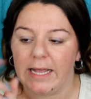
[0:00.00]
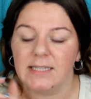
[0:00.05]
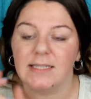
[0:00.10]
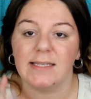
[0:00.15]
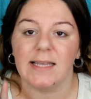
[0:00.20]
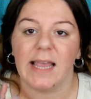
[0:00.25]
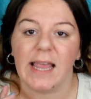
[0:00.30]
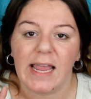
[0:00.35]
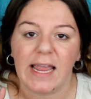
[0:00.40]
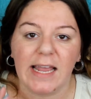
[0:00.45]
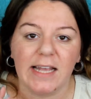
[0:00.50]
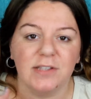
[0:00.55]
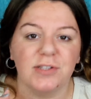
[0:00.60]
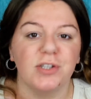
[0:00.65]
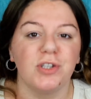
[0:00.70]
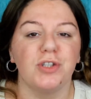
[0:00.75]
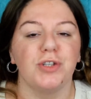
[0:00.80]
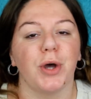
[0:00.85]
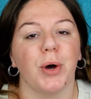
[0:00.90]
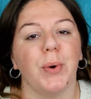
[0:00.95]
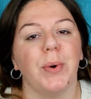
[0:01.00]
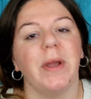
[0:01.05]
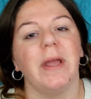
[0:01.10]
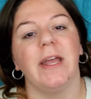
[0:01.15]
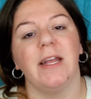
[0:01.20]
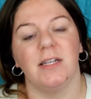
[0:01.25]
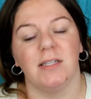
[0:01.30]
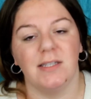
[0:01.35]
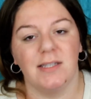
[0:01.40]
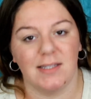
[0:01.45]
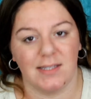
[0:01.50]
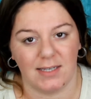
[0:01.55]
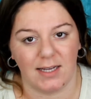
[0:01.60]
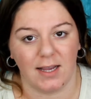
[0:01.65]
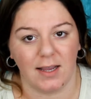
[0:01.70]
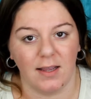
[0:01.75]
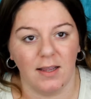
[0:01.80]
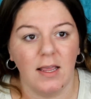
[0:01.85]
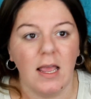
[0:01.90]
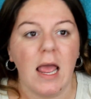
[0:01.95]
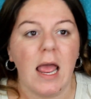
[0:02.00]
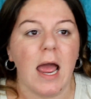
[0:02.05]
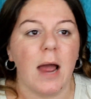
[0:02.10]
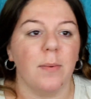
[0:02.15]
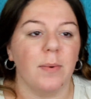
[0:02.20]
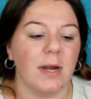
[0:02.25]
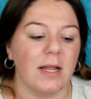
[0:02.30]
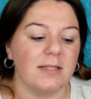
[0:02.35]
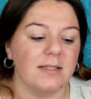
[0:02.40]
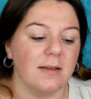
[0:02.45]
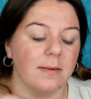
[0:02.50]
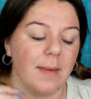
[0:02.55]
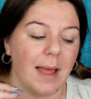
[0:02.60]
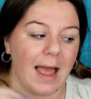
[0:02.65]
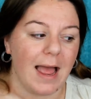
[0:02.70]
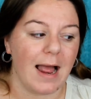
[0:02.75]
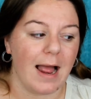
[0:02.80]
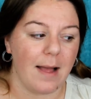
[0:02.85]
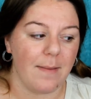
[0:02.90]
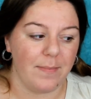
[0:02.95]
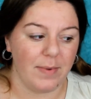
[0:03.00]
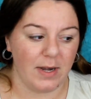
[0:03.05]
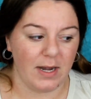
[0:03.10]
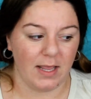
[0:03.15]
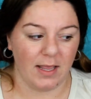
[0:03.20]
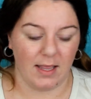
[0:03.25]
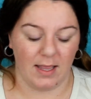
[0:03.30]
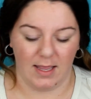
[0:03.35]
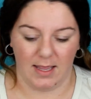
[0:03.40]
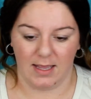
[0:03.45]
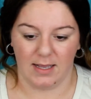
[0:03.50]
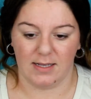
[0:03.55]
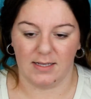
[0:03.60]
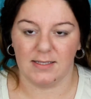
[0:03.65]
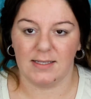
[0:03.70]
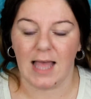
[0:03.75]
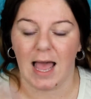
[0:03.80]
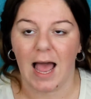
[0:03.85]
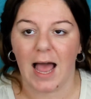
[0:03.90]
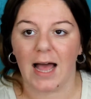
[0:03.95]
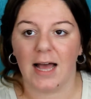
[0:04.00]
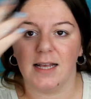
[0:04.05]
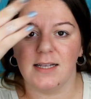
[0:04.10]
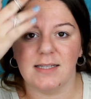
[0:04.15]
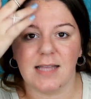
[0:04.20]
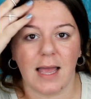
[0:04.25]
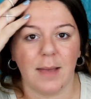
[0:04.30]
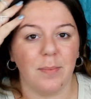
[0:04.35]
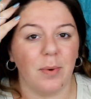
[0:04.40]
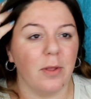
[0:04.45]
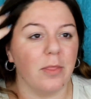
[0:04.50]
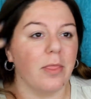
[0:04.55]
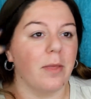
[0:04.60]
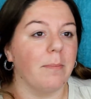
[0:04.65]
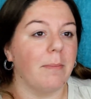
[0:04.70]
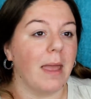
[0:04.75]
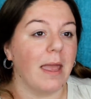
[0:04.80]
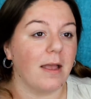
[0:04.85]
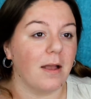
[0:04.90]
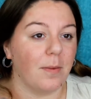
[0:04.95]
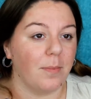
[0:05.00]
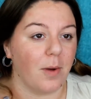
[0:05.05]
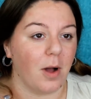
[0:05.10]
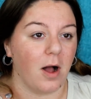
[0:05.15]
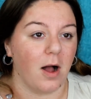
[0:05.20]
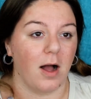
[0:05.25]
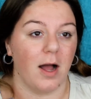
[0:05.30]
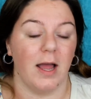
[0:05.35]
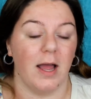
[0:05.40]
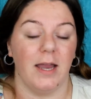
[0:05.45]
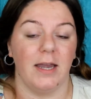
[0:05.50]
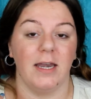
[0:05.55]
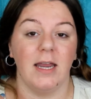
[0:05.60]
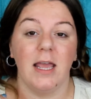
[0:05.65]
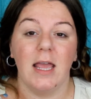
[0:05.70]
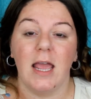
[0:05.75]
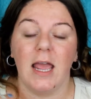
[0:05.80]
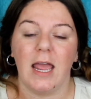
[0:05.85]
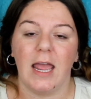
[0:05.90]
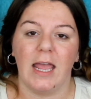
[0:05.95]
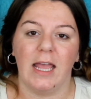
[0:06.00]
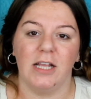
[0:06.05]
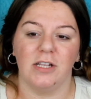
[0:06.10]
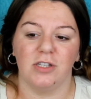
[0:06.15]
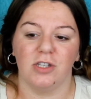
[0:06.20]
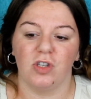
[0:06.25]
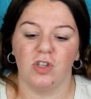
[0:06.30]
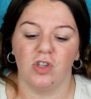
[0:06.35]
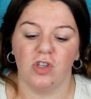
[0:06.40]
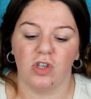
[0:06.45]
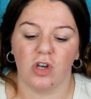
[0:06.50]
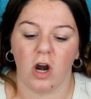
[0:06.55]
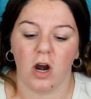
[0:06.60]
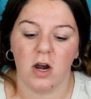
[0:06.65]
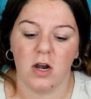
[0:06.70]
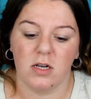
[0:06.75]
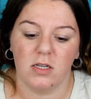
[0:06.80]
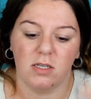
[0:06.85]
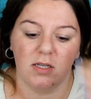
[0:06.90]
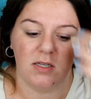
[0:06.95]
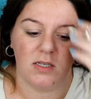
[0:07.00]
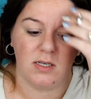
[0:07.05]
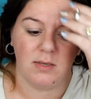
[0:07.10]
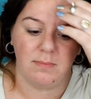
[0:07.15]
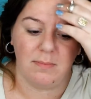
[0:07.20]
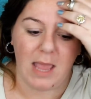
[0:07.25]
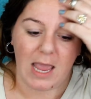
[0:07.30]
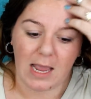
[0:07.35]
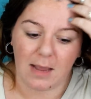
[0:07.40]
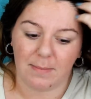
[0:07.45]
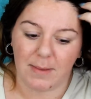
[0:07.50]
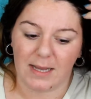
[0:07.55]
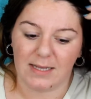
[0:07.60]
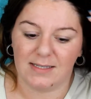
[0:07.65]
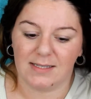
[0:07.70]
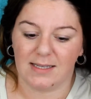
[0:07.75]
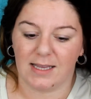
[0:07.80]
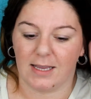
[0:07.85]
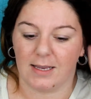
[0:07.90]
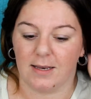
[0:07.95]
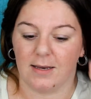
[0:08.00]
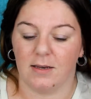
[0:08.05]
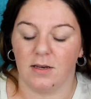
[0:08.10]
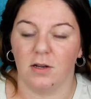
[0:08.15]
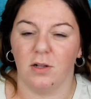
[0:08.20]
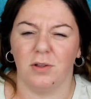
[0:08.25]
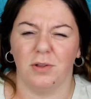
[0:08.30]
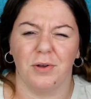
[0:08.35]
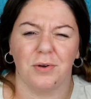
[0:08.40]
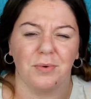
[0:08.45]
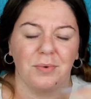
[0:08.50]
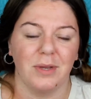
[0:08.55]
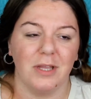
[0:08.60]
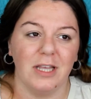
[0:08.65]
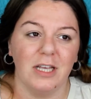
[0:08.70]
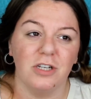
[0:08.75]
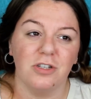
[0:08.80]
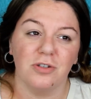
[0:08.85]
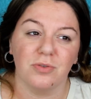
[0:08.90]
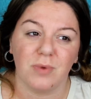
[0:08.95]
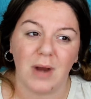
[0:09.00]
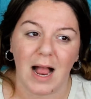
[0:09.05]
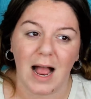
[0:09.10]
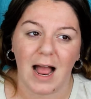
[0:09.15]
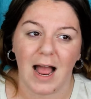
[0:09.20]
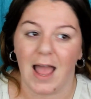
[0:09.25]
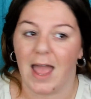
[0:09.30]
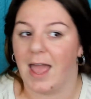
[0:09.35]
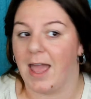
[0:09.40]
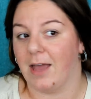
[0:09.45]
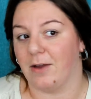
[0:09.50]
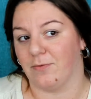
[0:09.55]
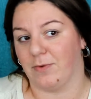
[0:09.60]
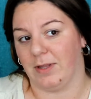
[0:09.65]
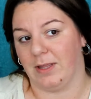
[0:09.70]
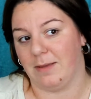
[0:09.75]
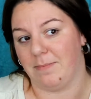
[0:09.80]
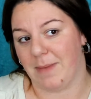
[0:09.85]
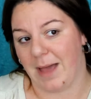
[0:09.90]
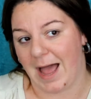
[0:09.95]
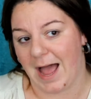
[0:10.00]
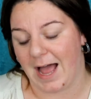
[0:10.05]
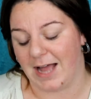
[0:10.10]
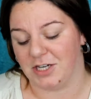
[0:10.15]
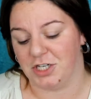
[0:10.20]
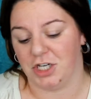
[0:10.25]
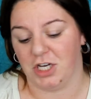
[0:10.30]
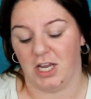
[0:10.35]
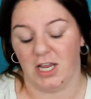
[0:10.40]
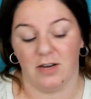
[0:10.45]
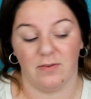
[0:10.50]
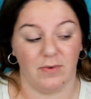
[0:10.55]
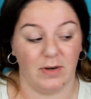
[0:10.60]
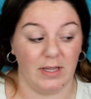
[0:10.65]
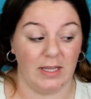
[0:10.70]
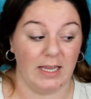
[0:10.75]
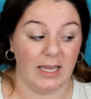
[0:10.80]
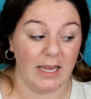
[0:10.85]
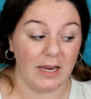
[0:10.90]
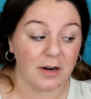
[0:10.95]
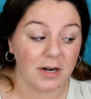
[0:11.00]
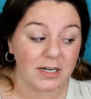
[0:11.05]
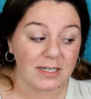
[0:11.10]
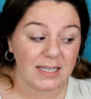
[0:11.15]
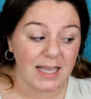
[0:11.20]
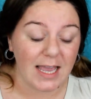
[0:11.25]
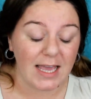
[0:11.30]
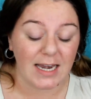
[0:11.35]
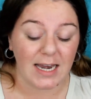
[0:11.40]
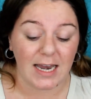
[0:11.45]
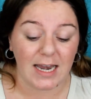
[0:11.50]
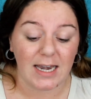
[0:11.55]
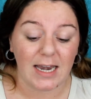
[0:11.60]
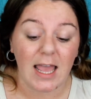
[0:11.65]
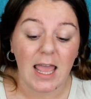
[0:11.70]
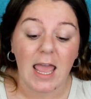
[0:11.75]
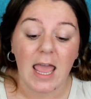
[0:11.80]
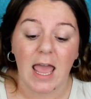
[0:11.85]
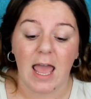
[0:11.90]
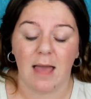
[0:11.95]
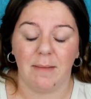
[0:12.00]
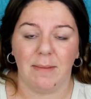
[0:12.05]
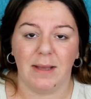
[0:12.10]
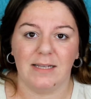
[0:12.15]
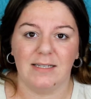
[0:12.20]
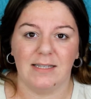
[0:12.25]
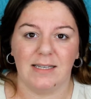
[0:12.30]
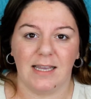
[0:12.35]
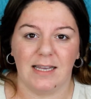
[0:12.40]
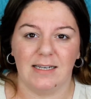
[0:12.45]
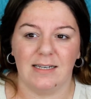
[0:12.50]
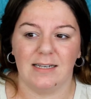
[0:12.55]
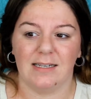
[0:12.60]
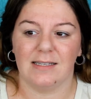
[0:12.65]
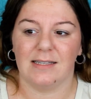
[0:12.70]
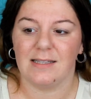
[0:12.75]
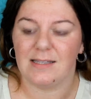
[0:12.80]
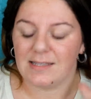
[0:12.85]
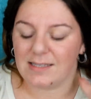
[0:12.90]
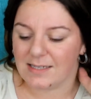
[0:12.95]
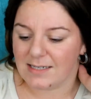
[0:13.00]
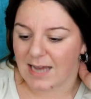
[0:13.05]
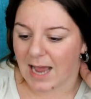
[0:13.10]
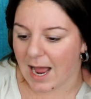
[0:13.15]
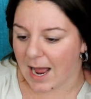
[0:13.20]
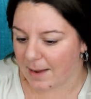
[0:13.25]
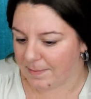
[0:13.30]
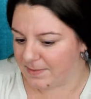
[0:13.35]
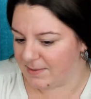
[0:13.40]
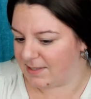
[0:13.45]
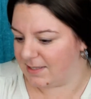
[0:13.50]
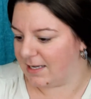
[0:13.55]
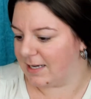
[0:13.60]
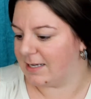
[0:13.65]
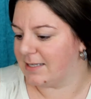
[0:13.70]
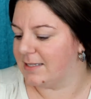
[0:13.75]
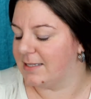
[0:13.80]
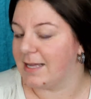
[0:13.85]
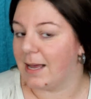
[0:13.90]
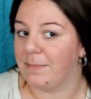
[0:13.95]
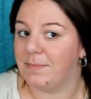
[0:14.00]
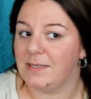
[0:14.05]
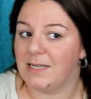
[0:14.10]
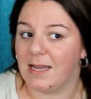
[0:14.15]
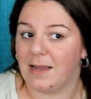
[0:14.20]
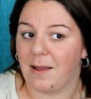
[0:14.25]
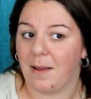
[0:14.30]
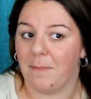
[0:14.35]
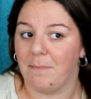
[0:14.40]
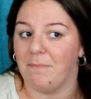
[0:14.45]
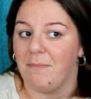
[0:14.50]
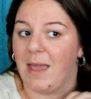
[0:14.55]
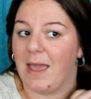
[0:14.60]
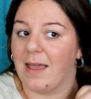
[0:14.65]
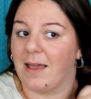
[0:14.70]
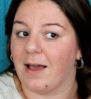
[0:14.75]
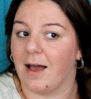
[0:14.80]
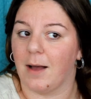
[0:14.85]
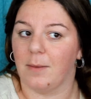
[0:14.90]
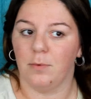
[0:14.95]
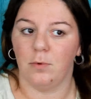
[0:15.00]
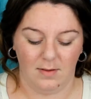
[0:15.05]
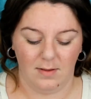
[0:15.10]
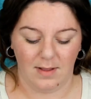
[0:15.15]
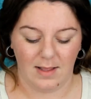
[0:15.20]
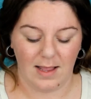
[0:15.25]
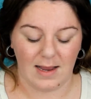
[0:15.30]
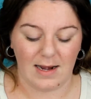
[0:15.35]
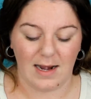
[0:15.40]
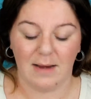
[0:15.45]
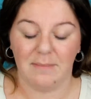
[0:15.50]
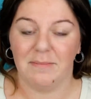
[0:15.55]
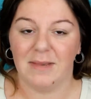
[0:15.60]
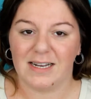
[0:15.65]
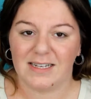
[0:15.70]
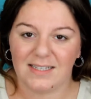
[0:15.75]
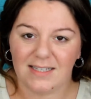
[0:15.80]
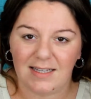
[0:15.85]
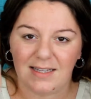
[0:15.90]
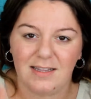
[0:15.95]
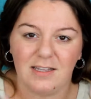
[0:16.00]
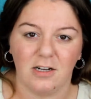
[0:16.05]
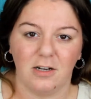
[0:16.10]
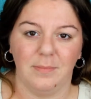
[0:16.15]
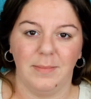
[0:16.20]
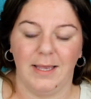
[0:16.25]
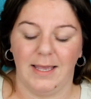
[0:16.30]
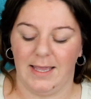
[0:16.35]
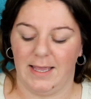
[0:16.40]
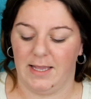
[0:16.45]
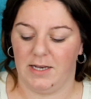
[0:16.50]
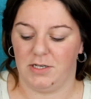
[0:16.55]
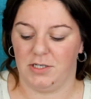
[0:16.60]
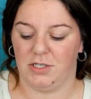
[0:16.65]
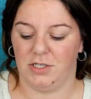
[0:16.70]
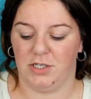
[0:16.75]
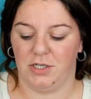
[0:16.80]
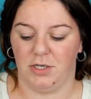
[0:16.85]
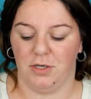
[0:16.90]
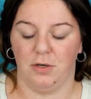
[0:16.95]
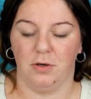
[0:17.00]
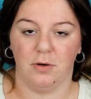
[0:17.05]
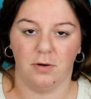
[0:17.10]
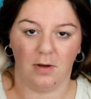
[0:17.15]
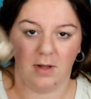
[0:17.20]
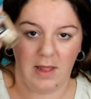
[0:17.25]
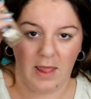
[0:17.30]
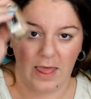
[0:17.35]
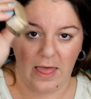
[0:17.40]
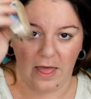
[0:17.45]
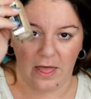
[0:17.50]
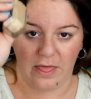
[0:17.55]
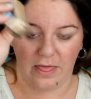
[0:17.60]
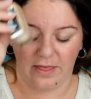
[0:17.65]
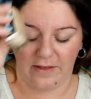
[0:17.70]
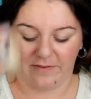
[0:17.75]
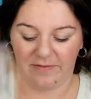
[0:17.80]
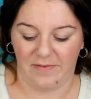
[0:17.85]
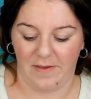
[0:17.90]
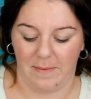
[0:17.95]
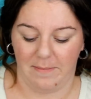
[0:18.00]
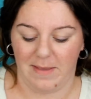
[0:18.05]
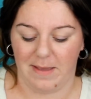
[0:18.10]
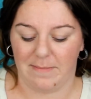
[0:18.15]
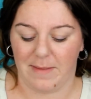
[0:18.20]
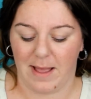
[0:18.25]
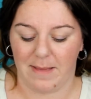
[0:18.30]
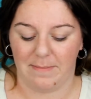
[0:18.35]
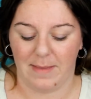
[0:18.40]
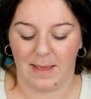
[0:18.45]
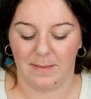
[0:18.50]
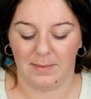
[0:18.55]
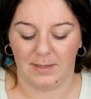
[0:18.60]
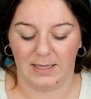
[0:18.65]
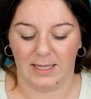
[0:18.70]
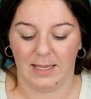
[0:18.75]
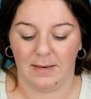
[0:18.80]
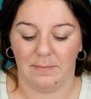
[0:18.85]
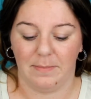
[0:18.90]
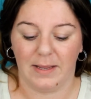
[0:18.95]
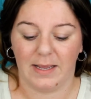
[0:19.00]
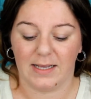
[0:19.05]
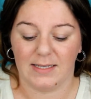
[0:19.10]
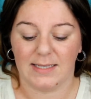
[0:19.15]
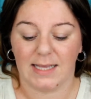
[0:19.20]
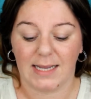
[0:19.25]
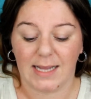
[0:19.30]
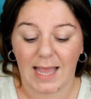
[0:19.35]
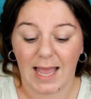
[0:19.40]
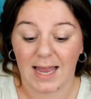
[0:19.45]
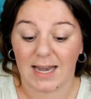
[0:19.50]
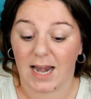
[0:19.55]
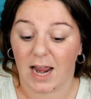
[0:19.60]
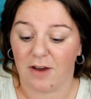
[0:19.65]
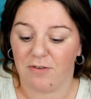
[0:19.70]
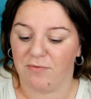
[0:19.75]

it's so instant. And what ends up happening is as I put the makeup on, it starts to make my skin look really dry and really patchy and really irritated, and my skin stops accepting makeup. I mix a little bit into the Fit Me by Maybelline because, again, I